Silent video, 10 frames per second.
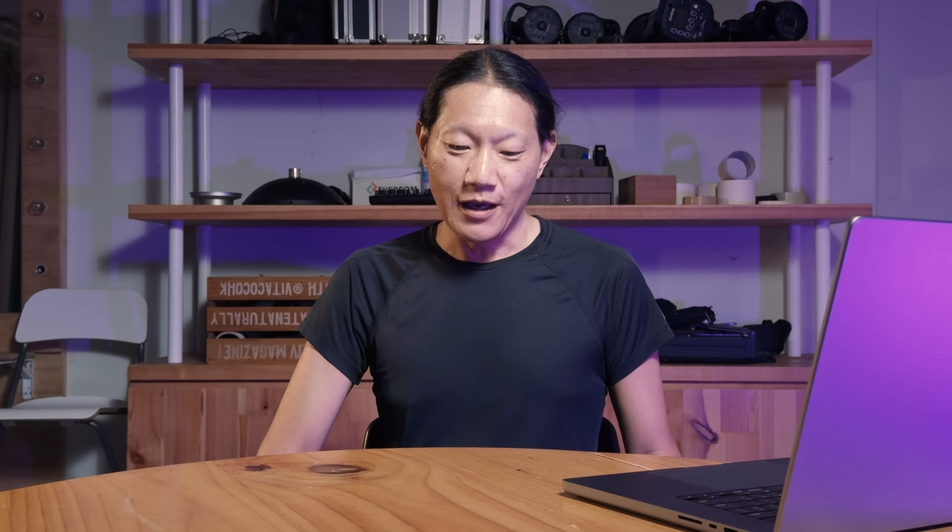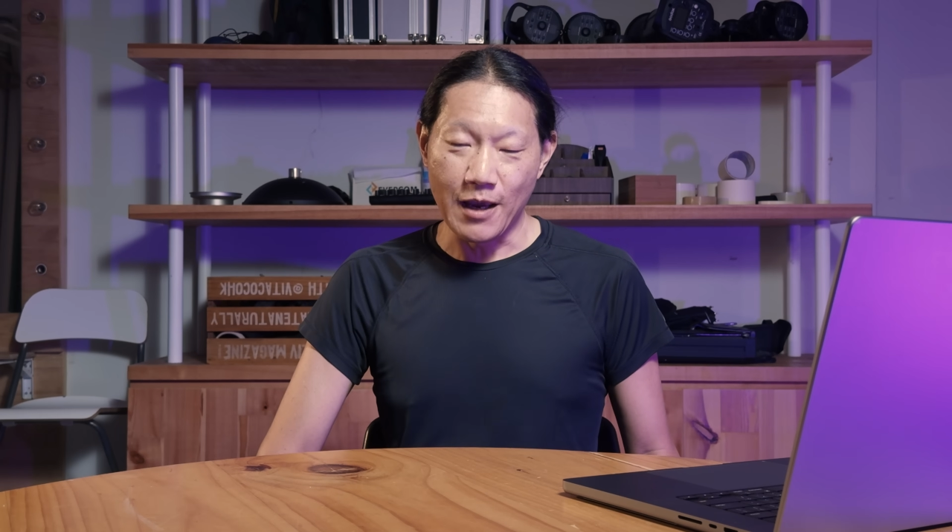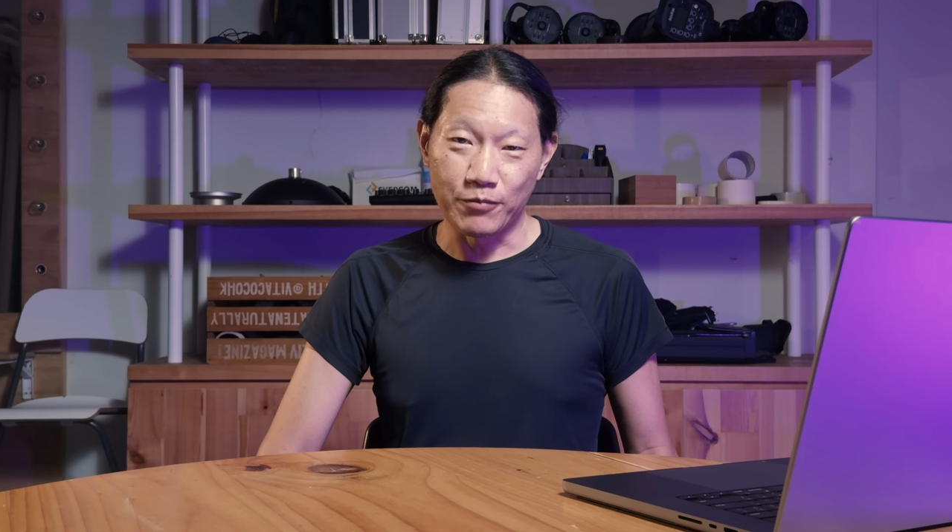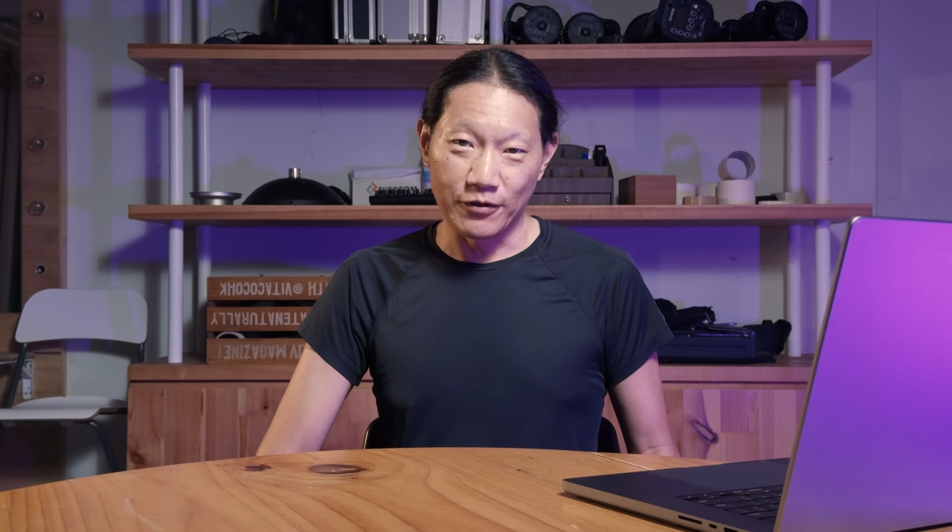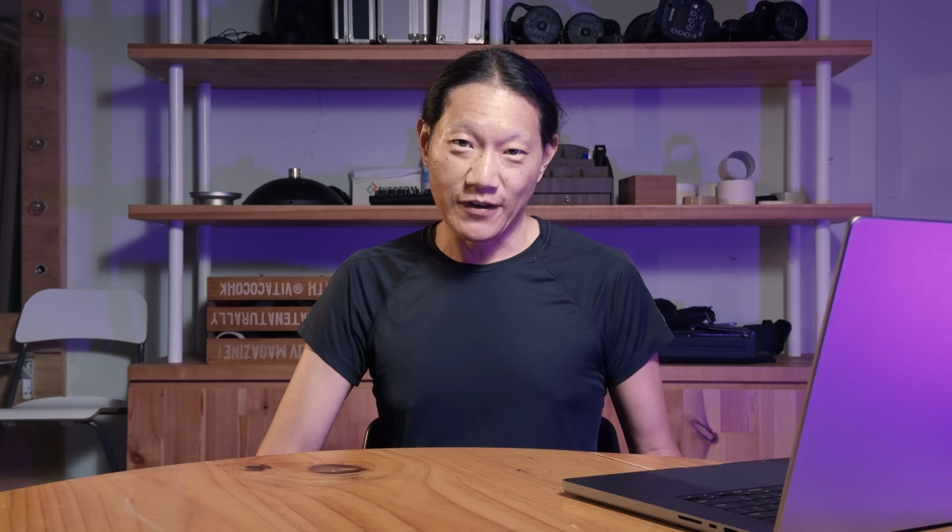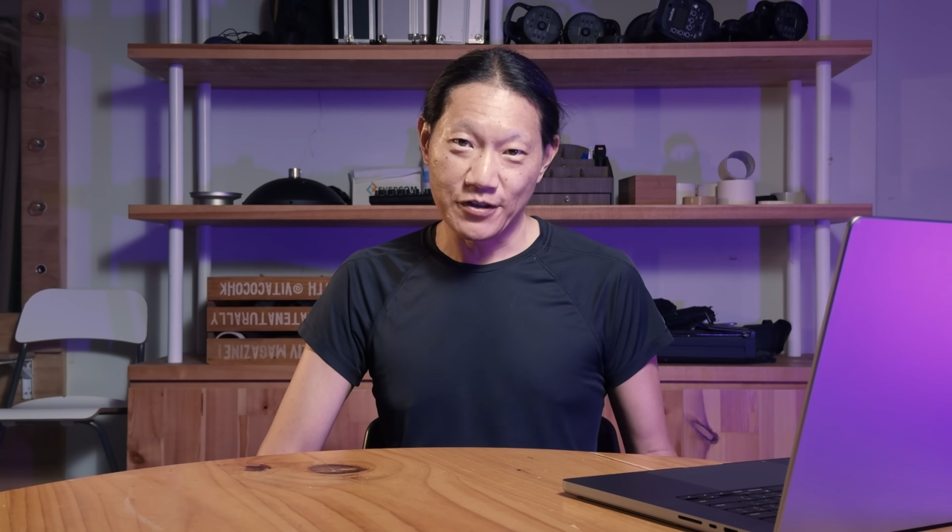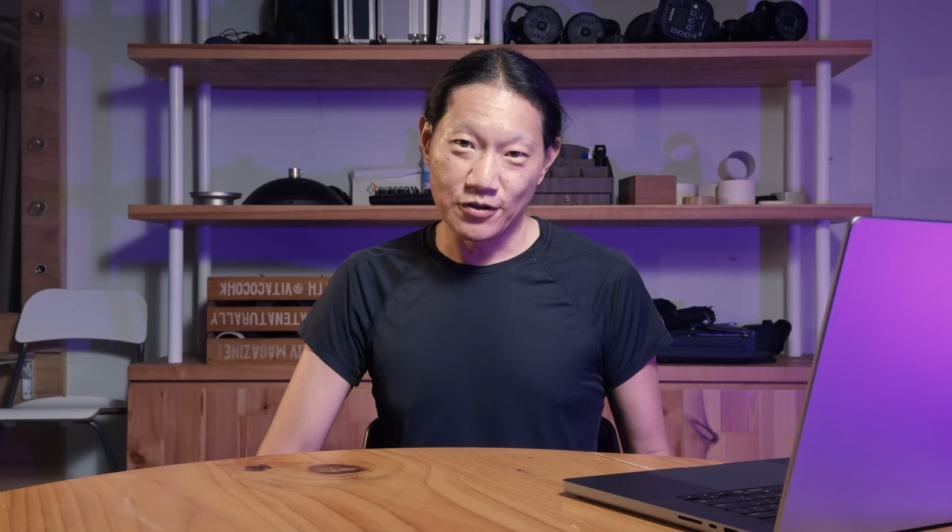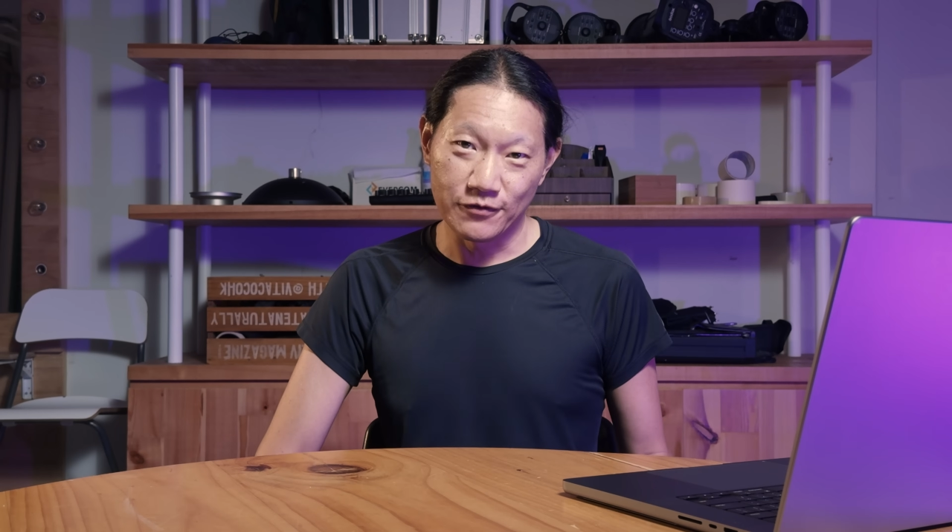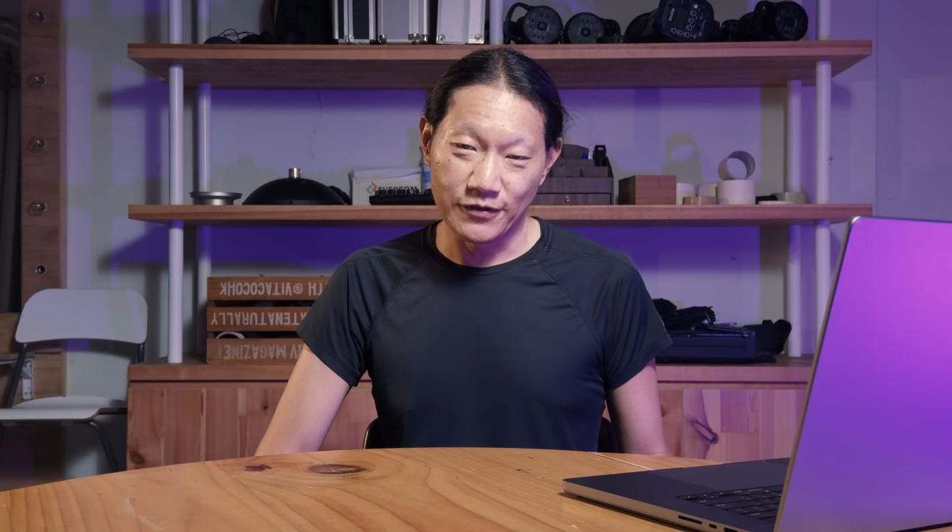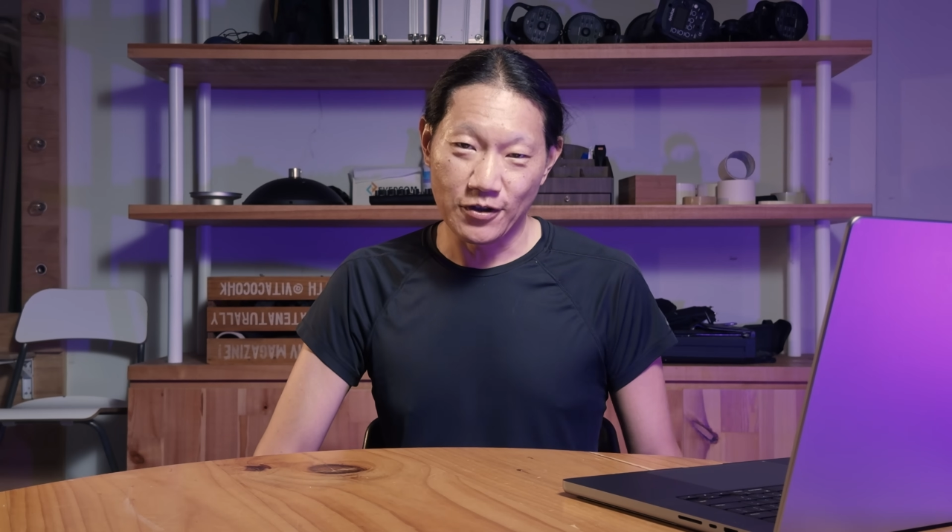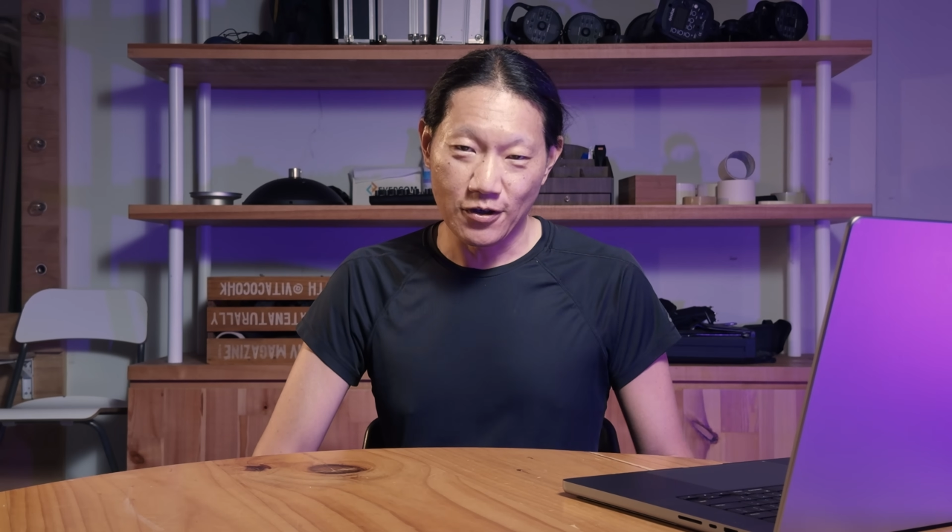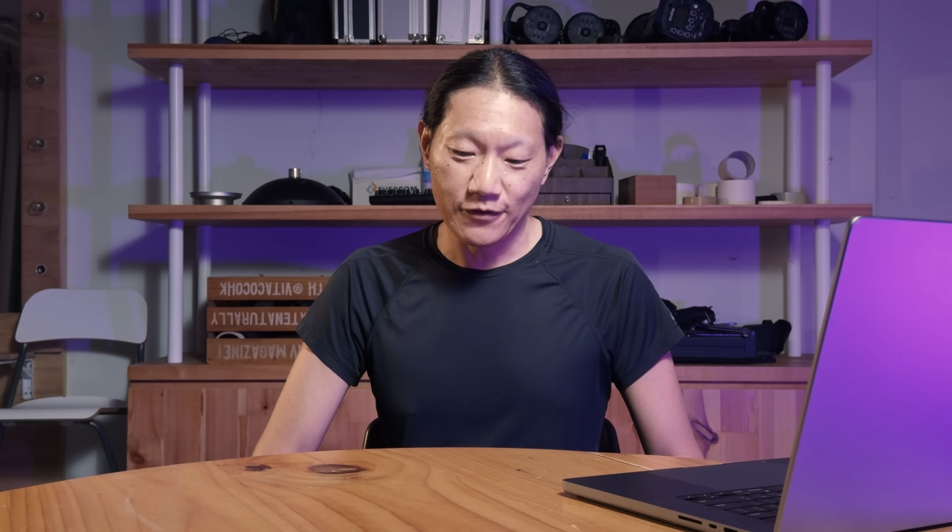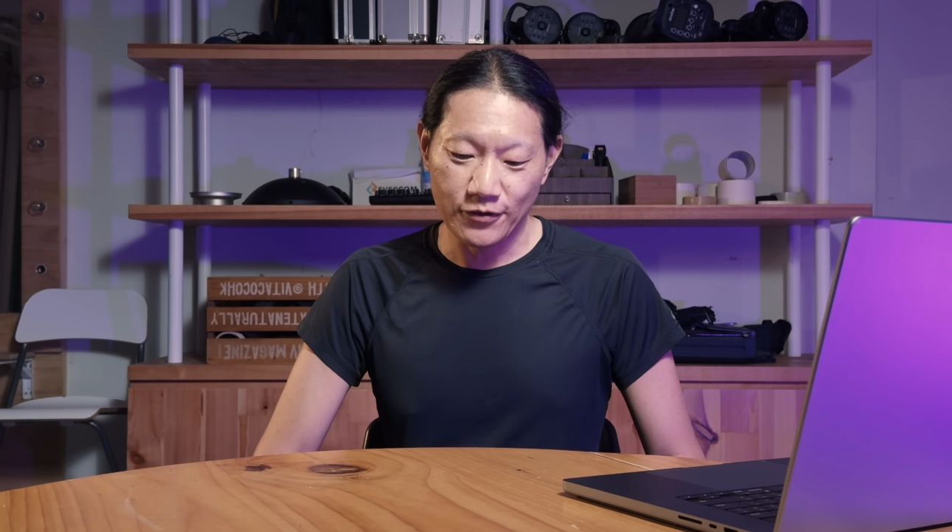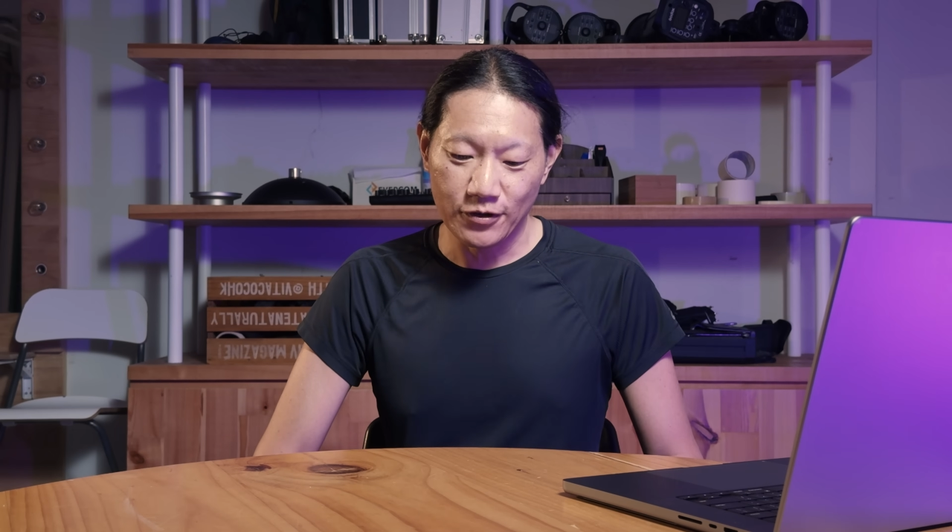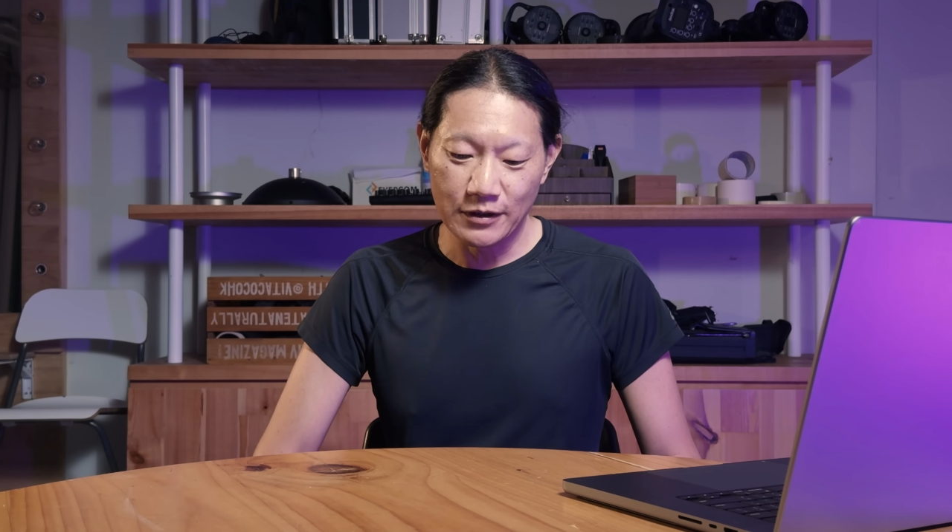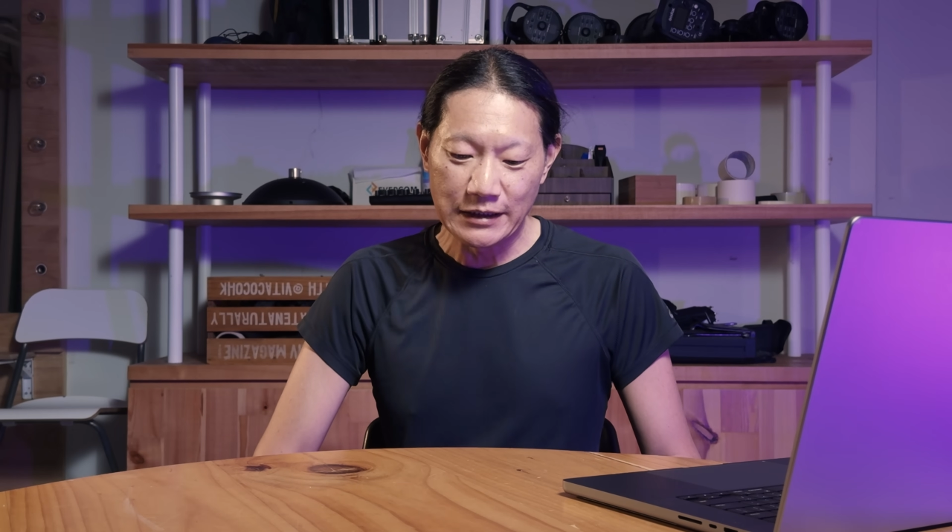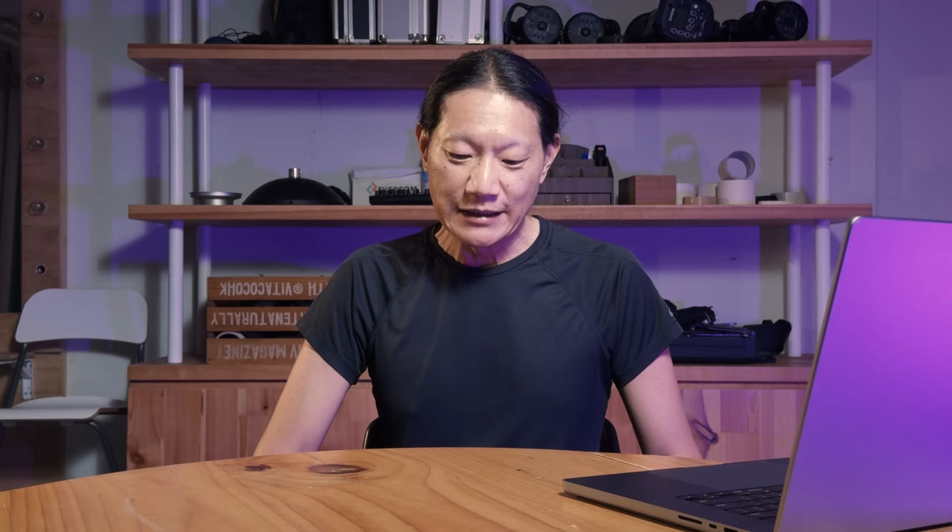a professional photographer,